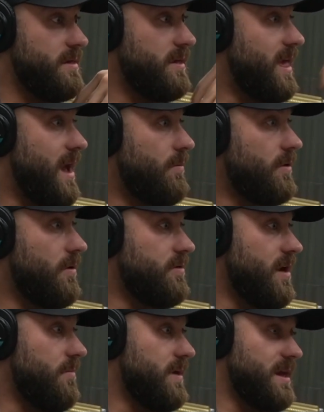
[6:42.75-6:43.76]
The camera goes
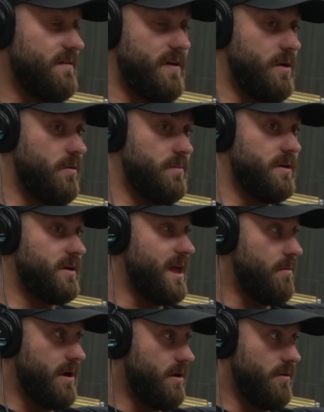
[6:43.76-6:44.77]
on me, and if I don't want to be on
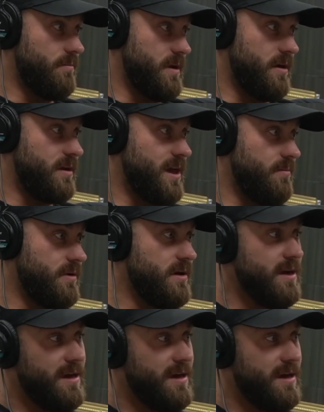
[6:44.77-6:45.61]
camera, I'm not on camera.